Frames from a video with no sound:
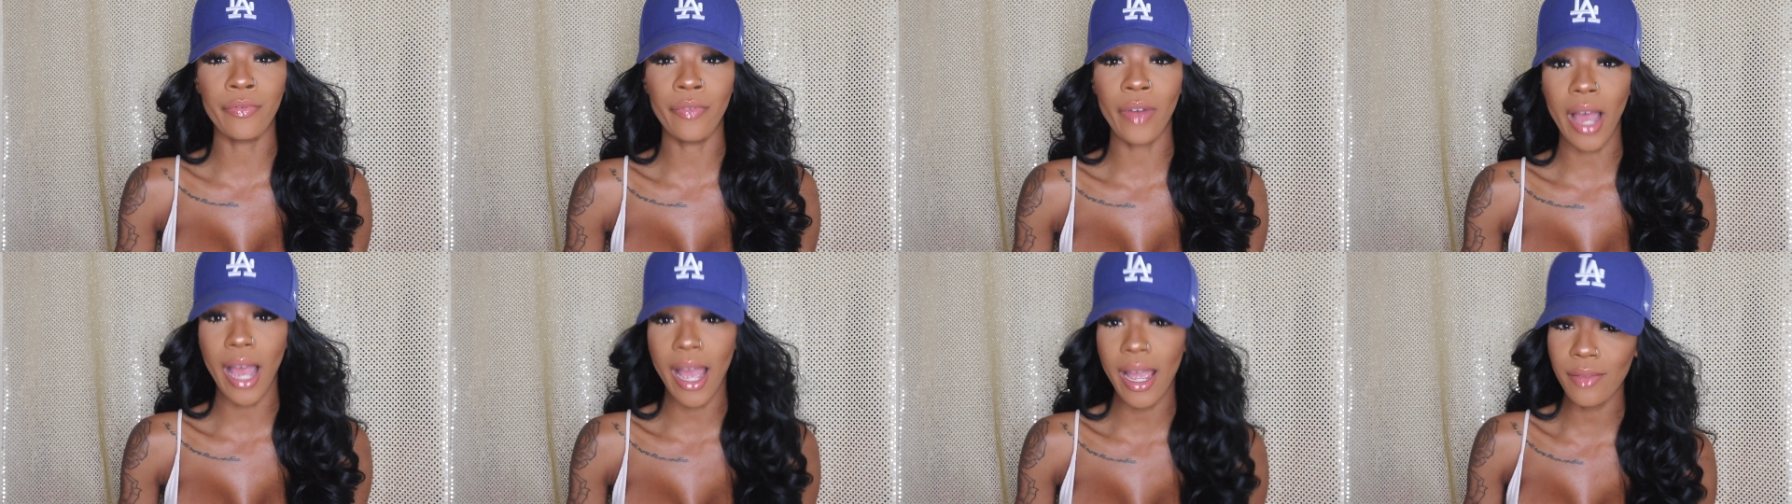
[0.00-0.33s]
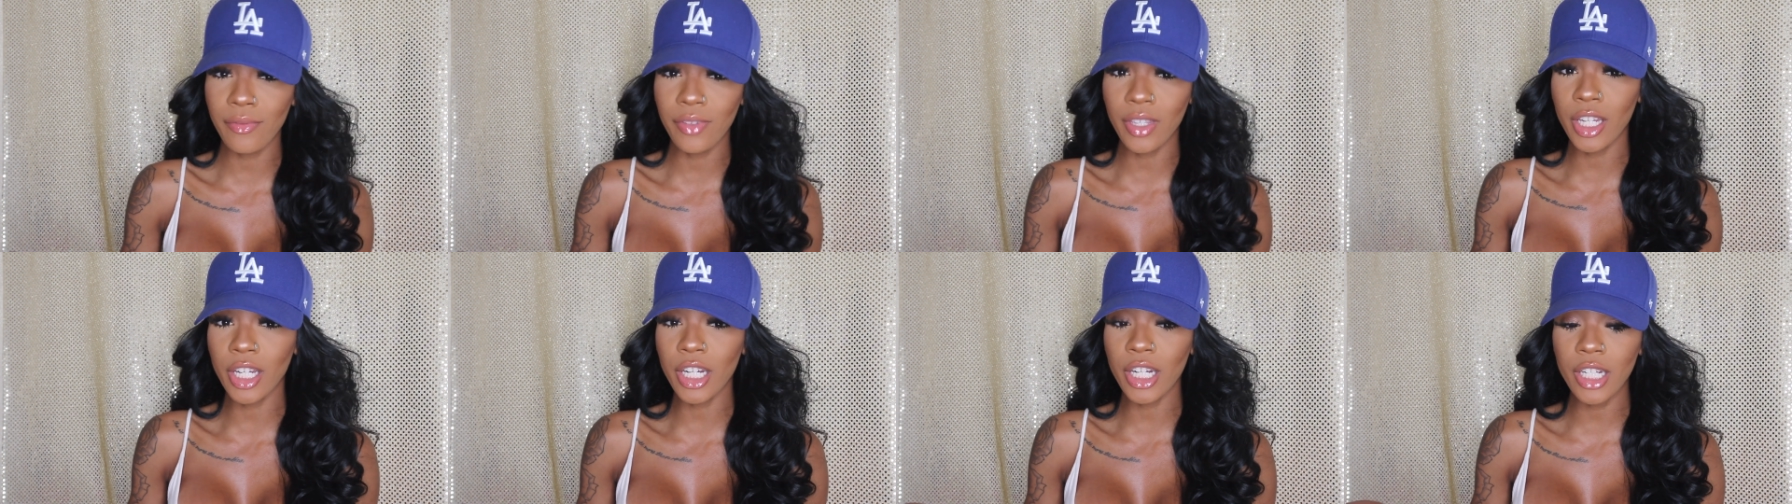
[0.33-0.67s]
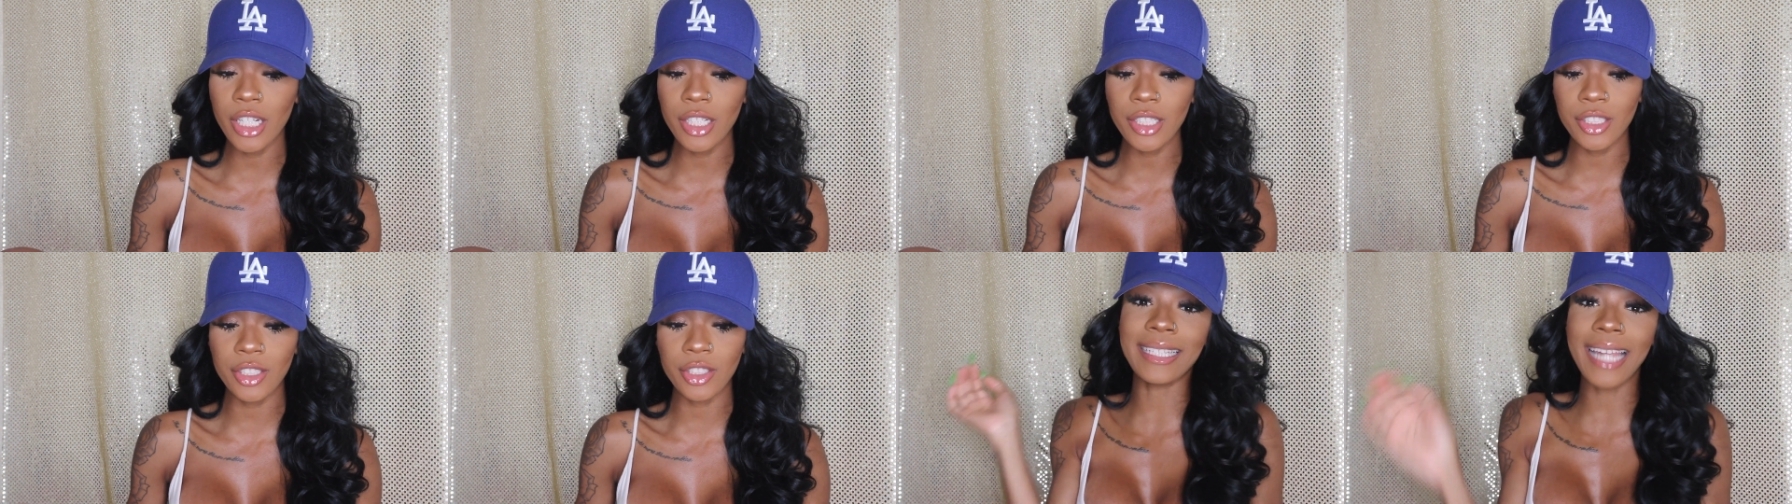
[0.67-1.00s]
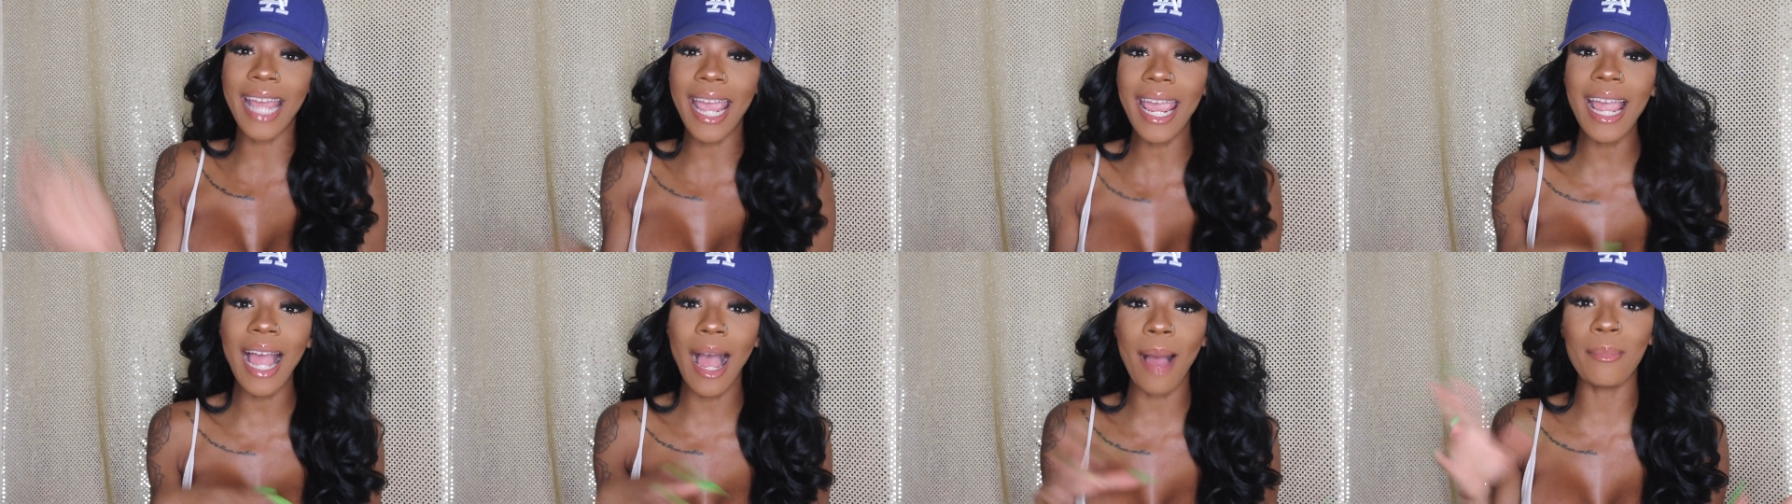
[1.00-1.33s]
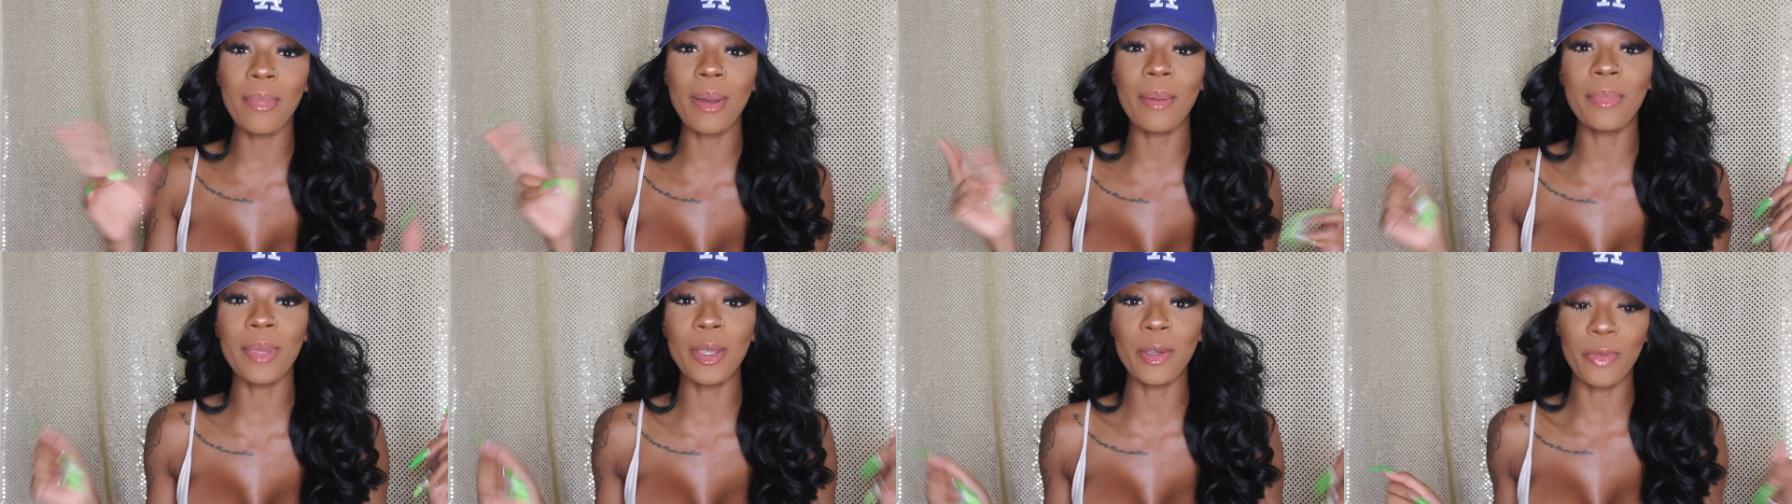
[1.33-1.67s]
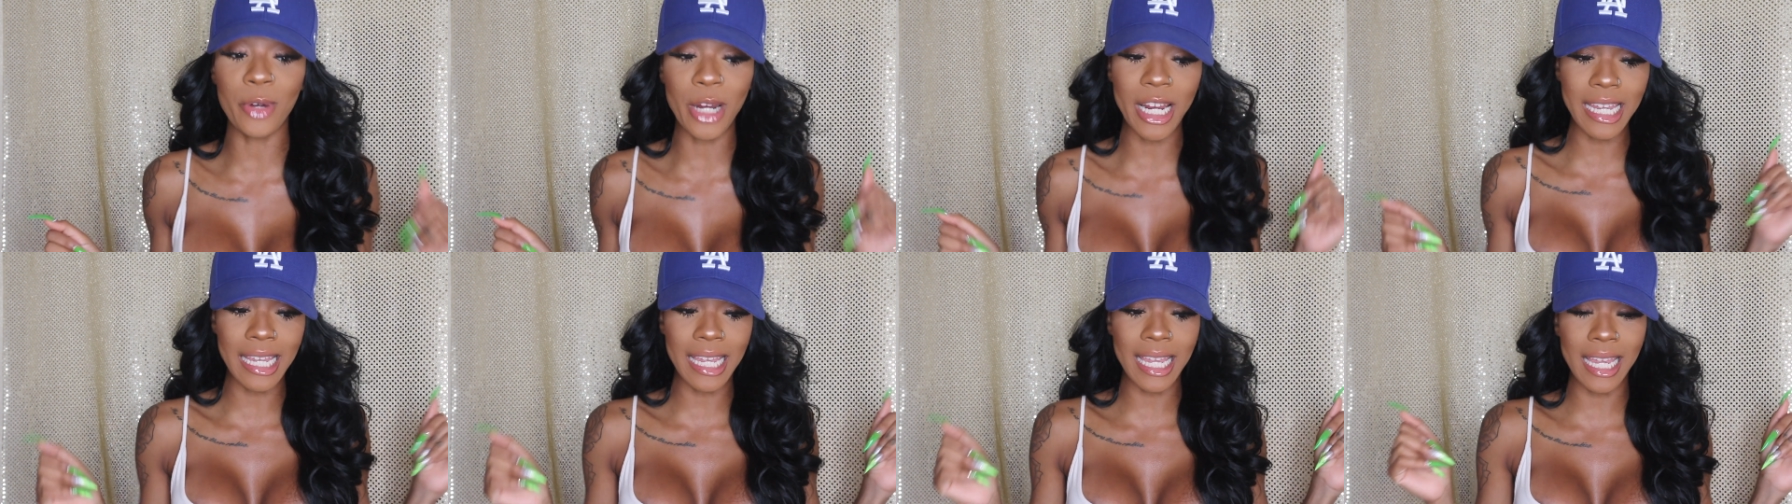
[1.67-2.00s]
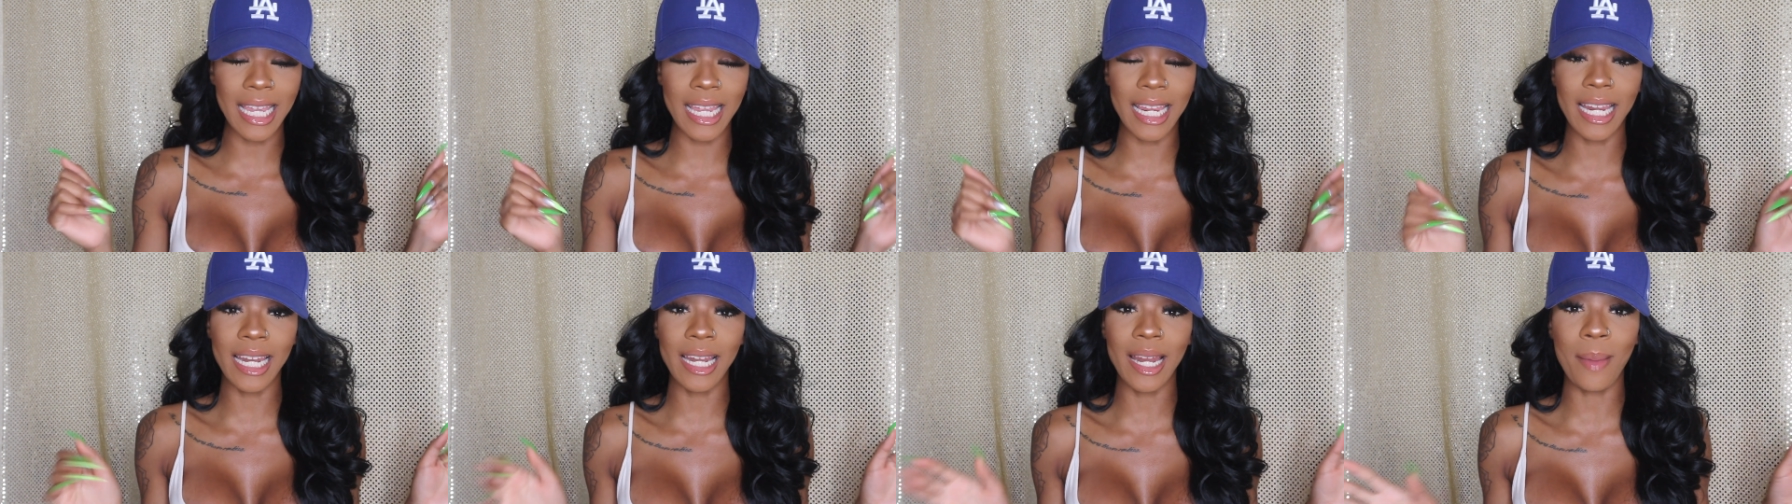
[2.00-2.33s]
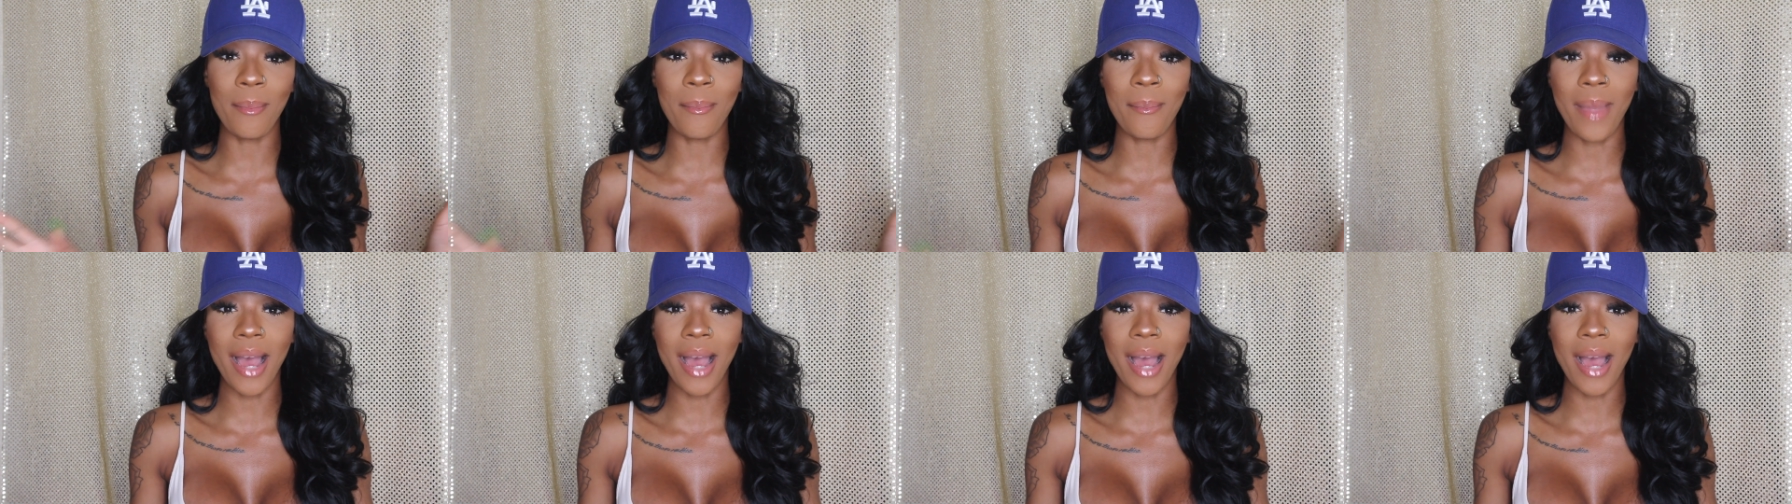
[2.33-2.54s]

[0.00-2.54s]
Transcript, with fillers: five years today i'm gonna be rating